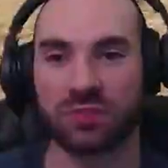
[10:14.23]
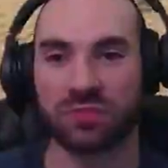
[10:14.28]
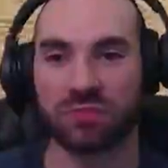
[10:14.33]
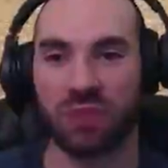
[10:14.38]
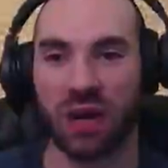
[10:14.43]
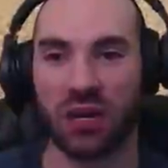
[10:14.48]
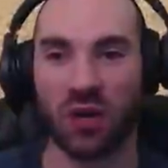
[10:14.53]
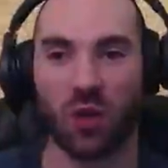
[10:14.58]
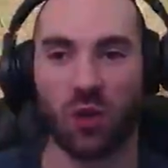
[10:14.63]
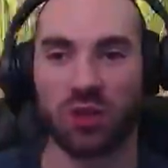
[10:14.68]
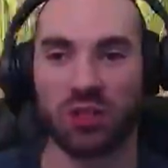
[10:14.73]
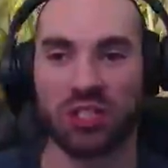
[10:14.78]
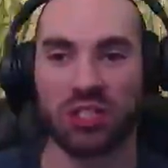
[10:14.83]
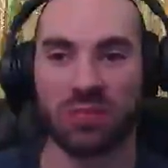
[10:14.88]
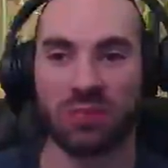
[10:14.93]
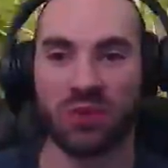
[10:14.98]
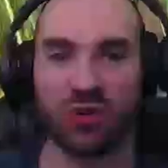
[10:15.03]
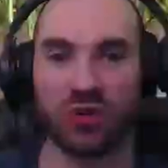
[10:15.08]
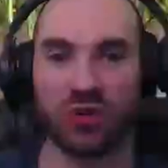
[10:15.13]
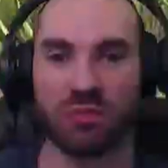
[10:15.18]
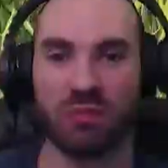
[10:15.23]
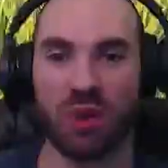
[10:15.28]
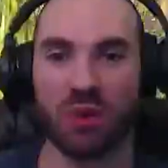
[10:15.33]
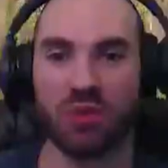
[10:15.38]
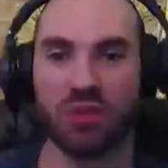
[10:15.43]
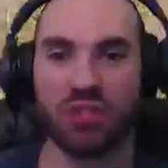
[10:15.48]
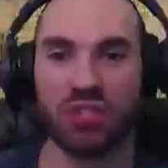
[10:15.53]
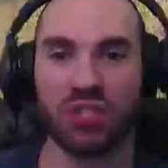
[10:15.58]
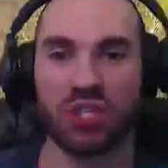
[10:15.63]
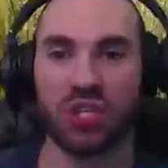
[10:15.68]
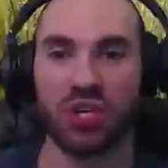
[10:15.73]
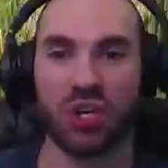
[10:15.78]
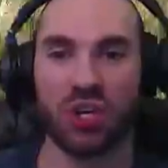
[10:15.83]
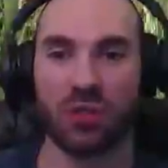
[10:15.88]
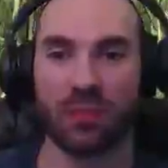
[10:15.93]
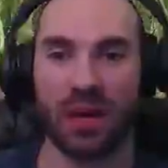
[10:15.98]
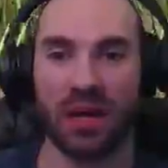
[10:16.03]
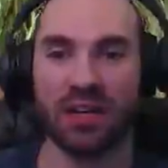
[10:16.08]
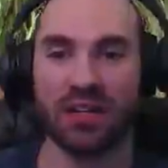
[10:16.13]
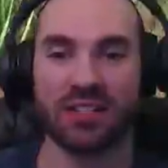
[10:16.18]
My goal is to build the most secure
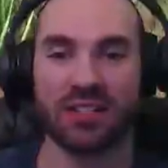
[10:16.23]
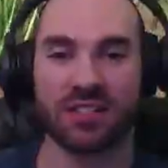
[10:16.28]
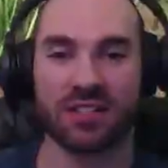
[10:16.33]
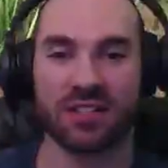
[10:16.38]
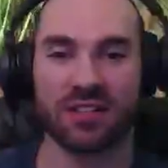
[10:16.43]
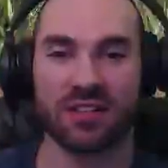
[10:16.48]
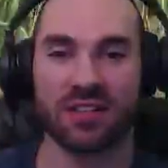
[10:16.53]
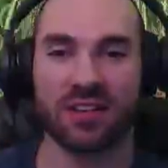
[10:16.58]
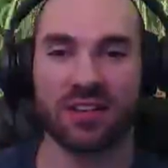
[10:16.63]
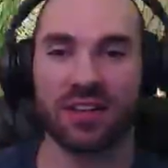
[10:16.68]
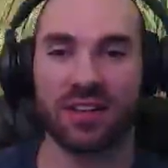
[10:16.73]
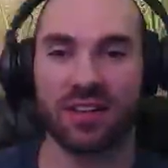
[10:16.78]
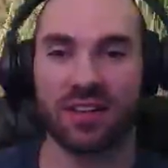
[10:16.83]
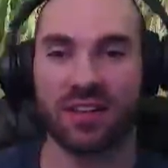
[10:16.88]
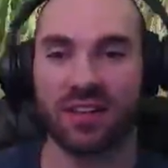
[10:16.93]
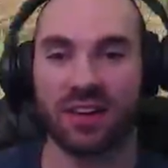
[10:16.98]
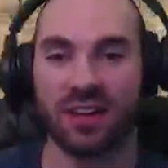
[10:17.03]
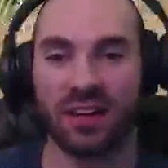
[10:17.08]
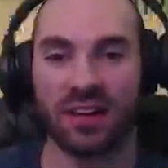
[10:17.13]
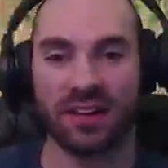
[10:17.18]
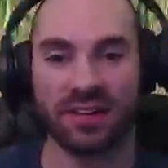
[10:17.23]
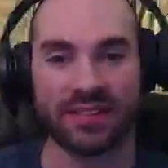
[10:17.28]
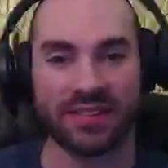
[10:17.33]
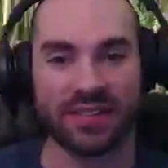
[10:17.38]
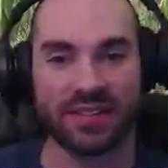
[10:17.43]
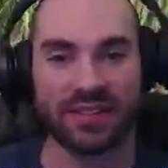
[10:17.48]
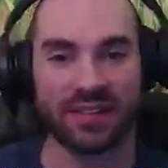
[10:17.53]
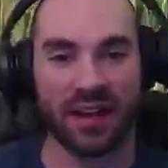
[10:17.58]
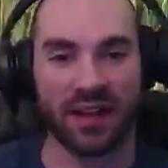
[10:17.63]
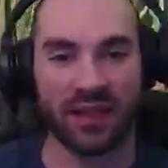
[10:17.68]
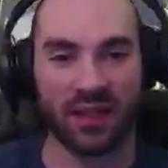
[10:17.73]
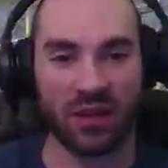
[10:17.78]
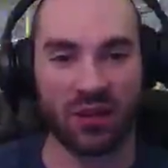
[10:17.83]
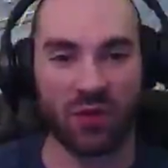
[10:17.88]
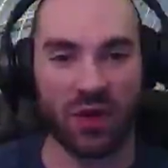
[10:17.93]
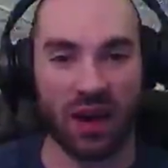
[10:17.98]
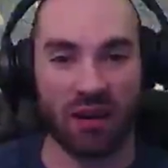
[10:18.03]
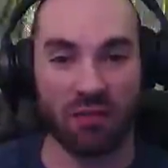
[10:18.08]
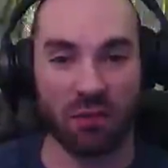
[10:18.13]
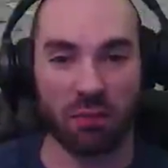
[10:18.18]
base, and uh, I think
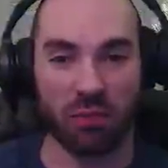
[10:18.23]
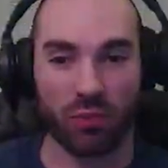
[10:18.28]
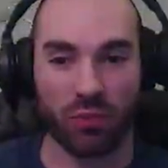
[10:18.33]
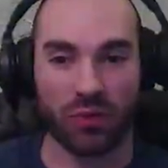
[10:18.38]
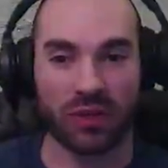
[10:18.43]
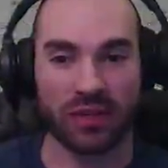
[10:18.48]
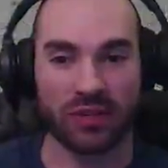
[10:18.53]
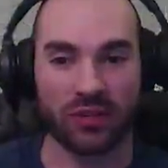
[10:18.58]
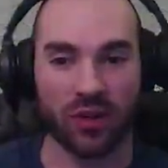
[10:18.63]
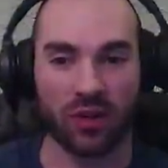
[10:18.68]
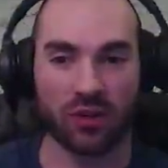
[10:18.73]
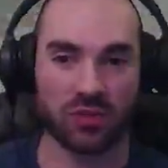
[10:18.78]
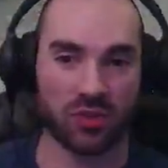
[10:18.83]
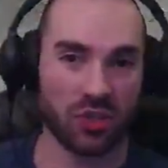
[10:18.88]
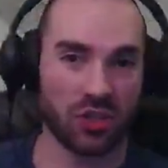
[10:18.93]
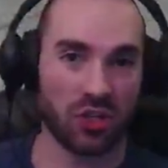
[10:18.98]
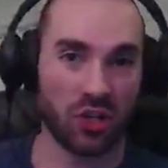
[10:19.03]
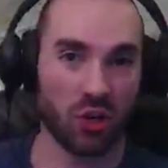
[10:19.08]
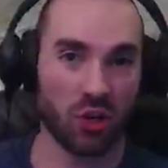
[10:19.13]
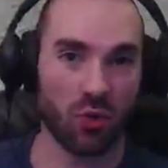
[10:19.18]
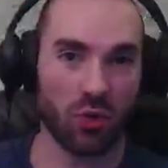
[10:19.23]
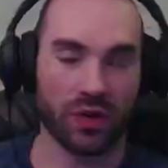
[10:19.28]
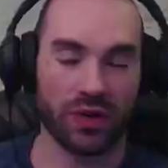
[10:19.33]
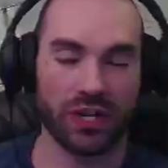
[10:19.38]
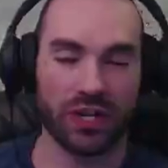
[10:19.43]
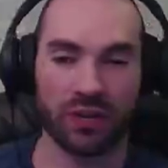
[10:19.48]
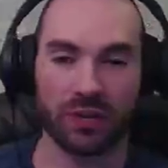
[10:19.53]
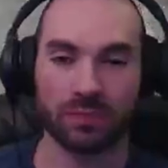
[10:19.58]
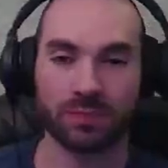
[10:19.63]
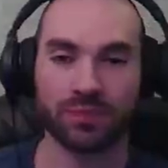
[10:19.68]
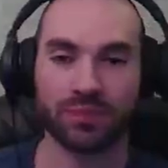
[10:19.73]
we have a pretty darn secure one here.